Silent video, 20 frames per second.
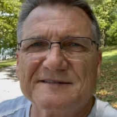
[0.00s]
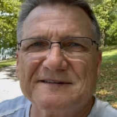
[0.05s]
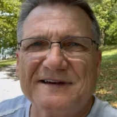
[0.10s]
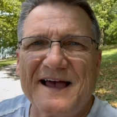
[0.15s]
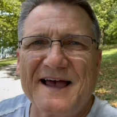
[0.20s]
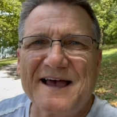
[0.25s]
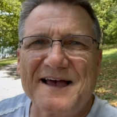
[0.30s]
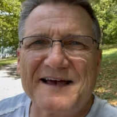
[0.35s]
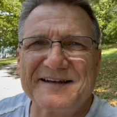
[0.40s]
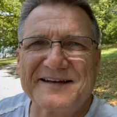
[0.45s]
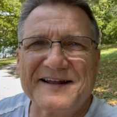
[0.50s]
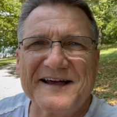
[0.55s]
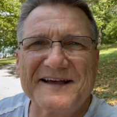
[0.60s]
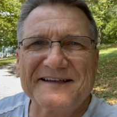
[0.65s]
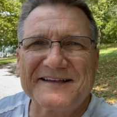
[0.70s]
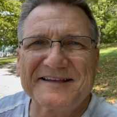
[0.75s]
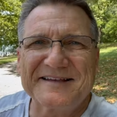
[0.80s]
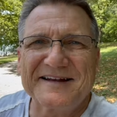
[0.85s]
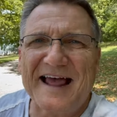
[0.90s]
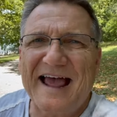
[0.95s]
and I
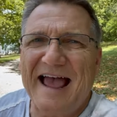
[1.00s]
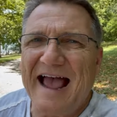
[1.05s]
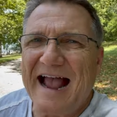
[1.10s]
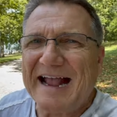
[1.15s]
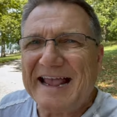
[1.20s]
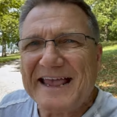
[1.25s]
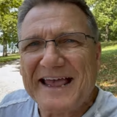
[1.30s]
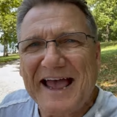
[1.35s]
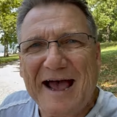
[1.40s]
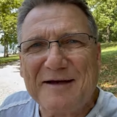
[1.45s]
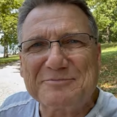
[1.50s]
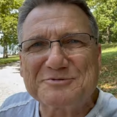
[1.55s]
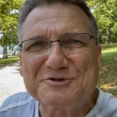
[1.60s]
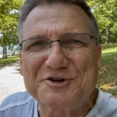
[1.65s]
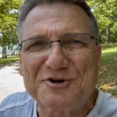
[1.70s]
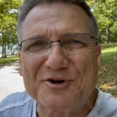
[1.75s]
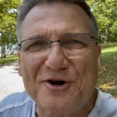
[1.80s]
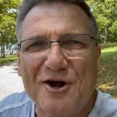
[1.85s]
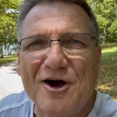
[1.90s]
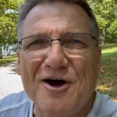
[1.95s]
can
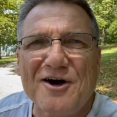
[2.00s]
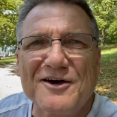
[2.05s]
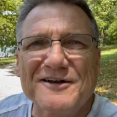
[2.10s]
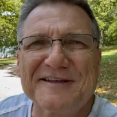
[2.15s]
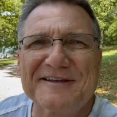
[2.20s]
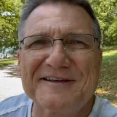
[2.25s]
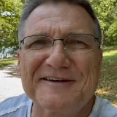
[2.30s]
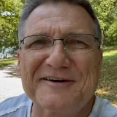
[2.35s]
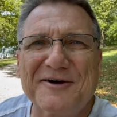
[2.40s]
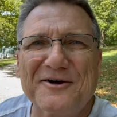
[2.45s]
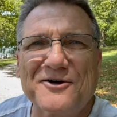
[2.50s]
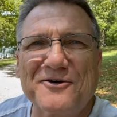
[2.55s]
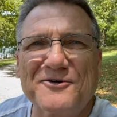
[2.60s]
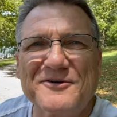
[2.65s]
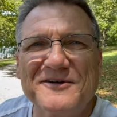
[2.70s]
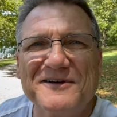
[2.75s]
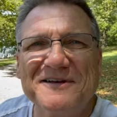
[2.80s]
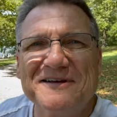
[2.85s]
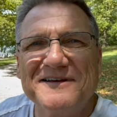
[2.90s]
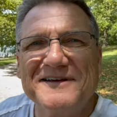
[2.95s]
capture audio
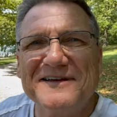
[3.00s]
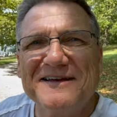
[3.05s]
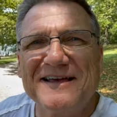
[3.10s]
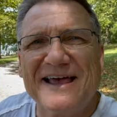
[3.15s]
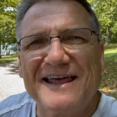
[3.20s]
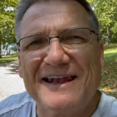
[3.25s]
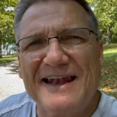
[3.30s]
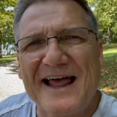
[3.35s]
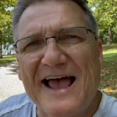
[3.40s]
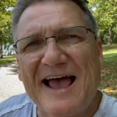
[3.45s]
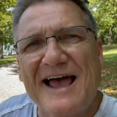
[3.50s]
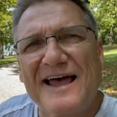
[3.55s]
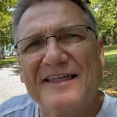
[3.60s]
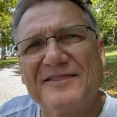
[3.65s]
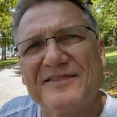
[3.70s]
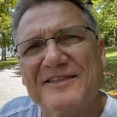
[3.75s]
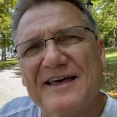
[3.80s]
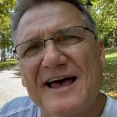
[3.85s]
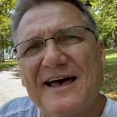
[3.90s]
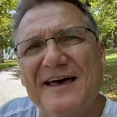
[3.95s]
and add
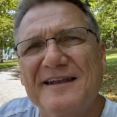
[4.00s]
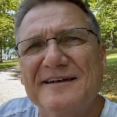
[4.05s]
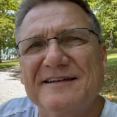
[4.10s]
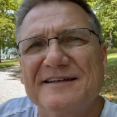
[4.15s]
that